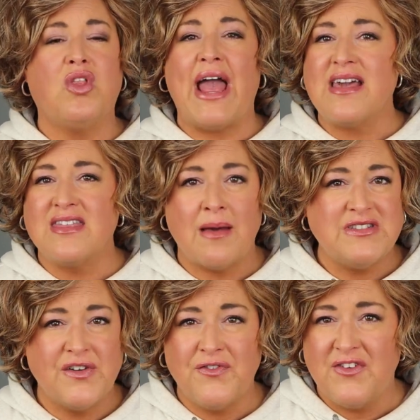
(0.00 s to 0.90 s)
like
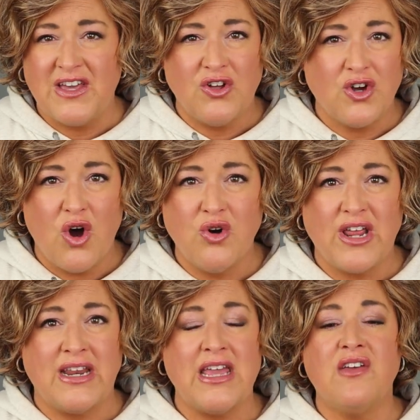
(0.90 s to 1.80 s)
them to feel
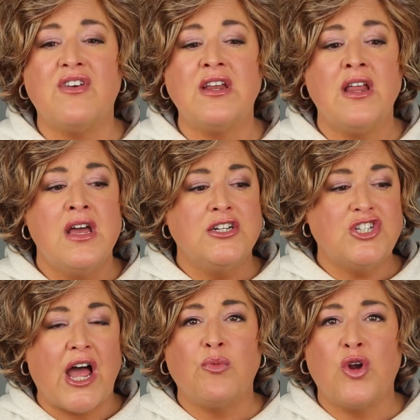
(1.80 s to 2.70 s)
coated. Even
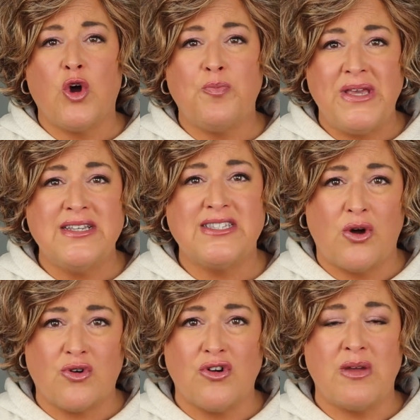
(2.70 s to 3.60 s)
Jon Renau Peace
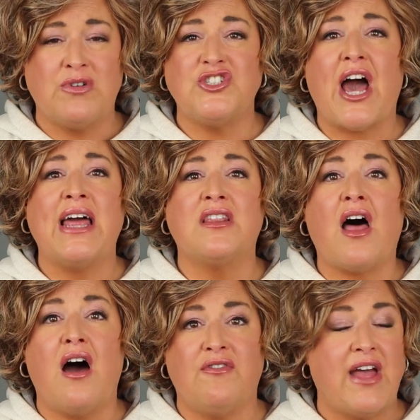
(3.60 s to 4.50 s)
Out Cream, which I
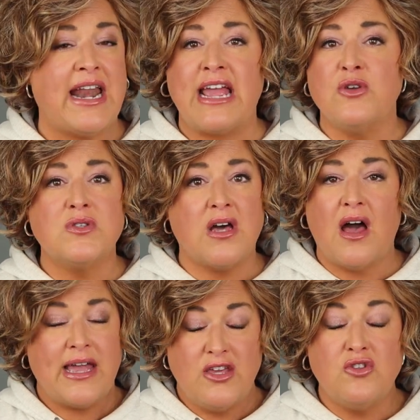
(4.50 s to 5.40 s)
love and I use
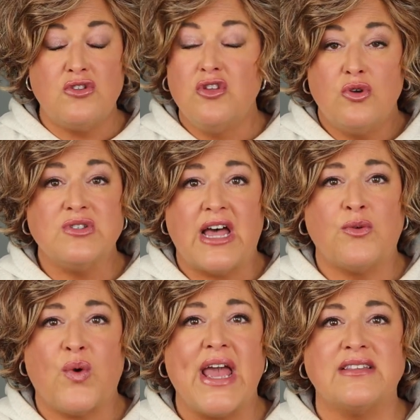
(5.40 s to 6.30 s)
I use
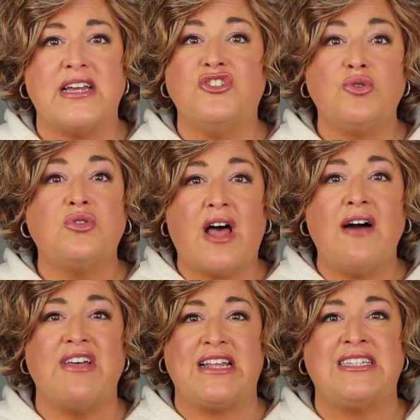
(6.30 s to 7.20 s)
on wigs. I do
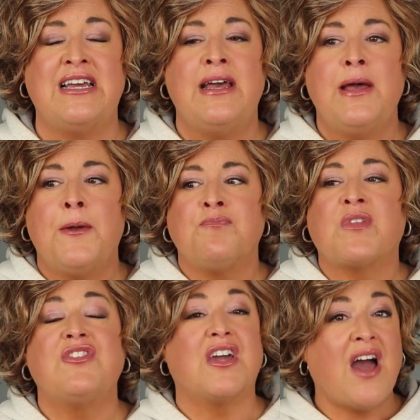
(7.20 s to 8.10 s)
love it.
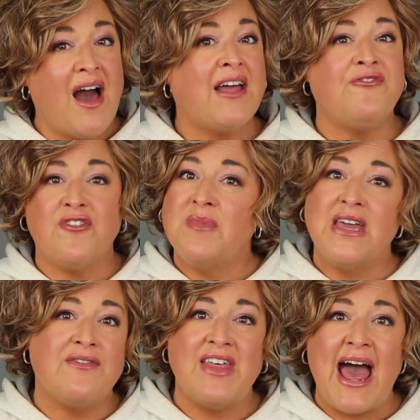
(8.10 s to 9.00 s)
The con for
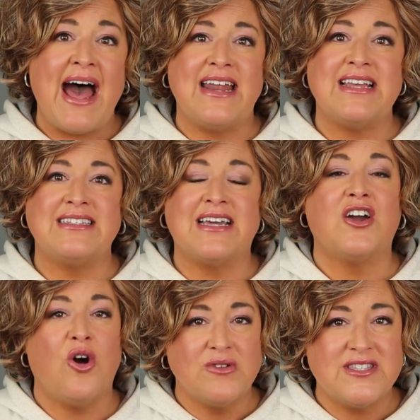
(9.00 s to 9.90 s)
me of that is it
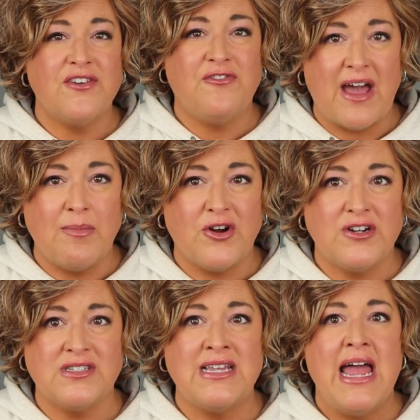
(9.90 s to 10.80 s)
coats the
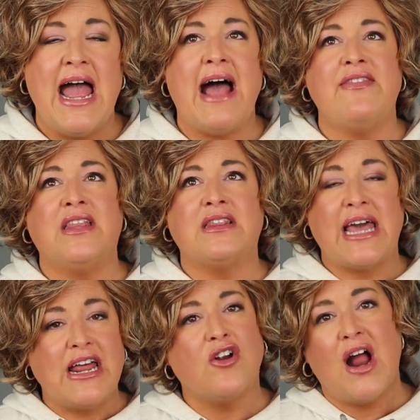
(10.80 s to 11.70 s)
fibers and then
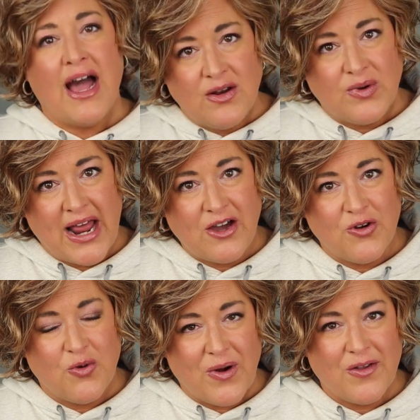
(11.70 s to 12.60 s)
later on when I
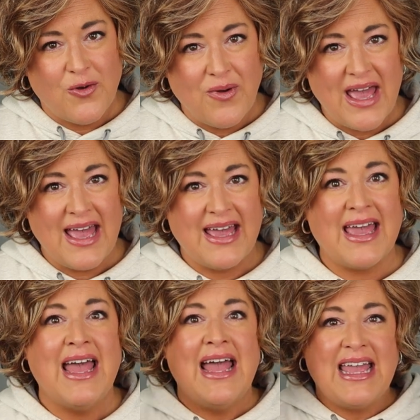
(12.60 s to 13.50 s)
go to wear the wig,